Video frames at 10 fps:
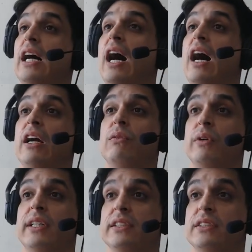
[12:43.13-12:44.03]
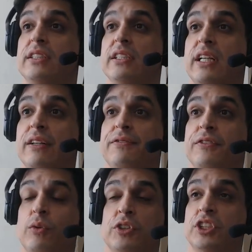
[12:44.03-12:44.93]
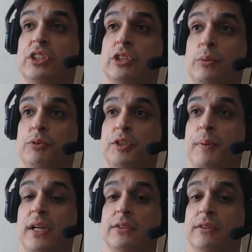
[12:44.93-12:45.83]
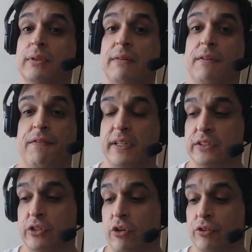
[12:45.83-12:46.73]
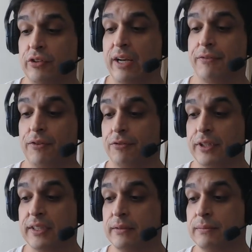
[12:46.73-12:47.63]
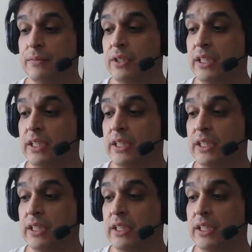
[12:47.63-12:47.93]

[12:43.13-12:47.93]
I went to Night for or Super Sponsored, whatever the fuck it's called, Night for Freedom